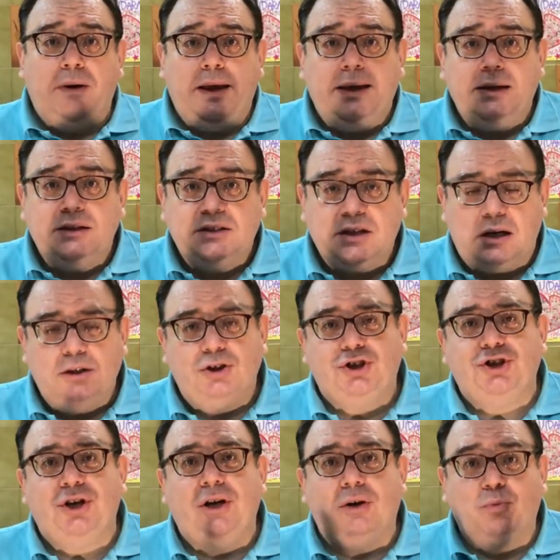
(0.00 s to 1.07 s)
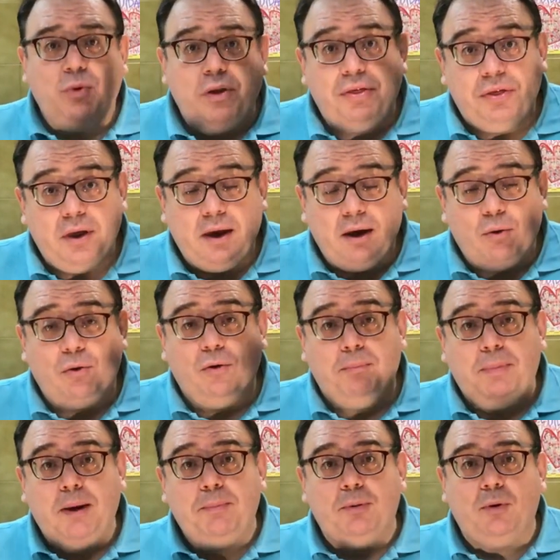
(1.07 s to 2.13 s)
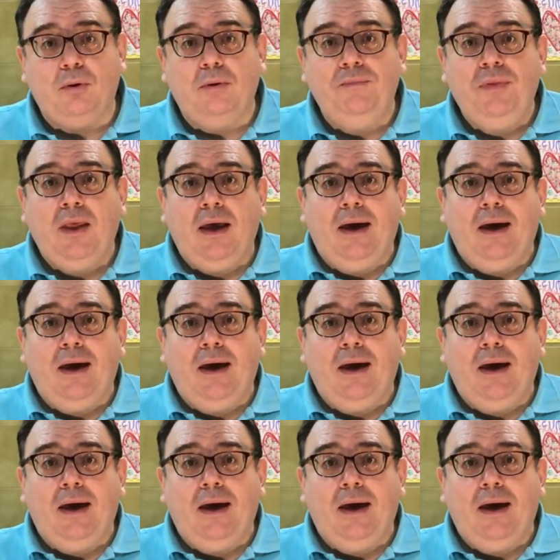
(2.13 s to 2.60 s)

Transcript: place and share with other people,